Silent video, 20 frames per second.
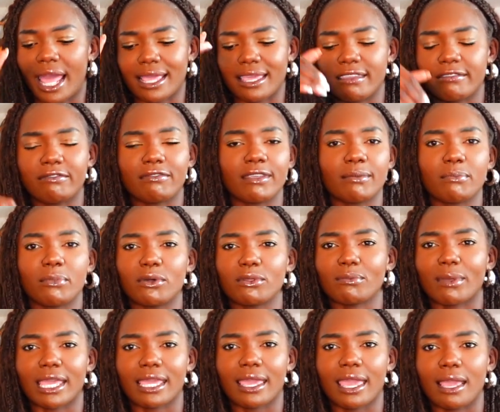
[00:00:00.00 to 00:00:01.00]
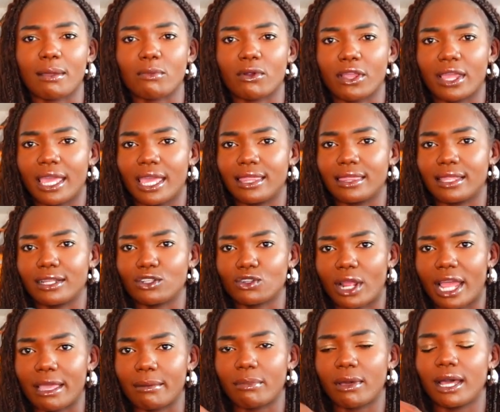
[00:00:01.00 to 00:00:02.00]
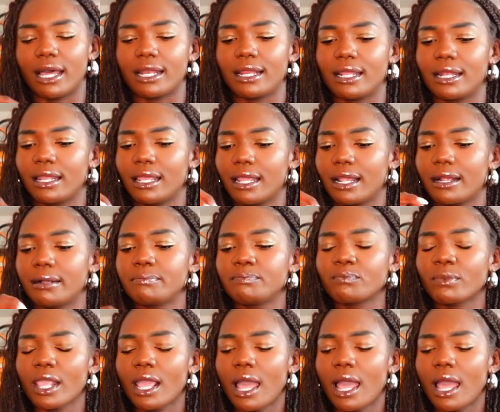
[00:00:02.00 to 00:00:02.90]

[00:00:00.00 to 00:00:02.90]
I can fit both my camera and the tripod in here.